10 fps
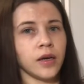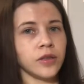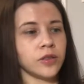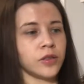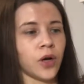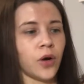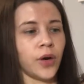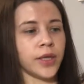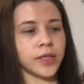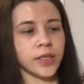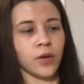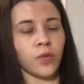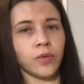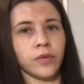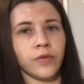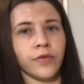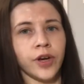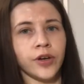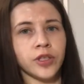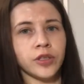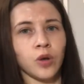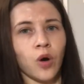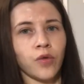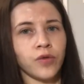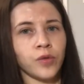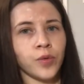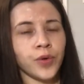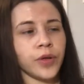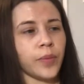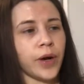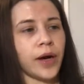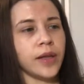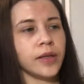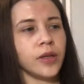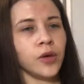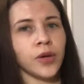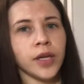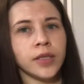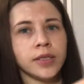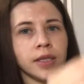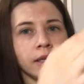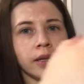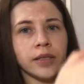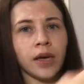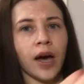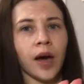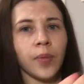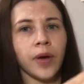So it's a very soft wood, but you can see the top